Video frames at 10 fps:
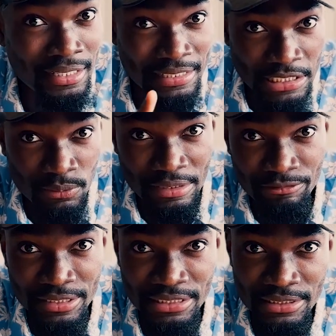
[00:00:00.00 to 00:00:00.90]
And that's what
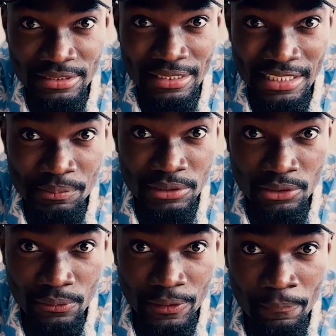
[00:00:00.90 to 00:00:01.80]
VGT has been
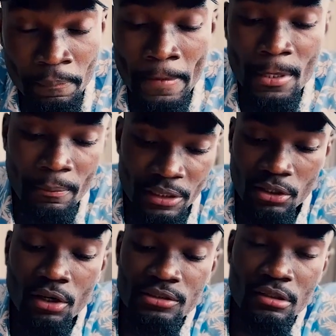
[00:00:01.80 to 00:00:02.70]
doing
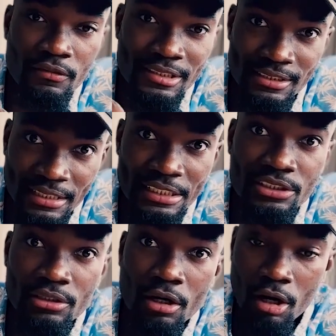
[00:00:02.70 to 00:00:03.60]
because of the
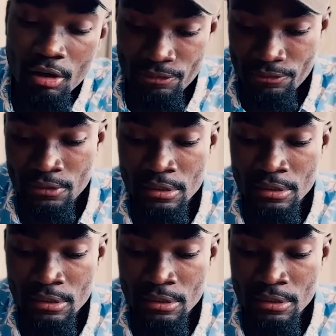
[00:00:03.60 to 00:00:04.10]
selection of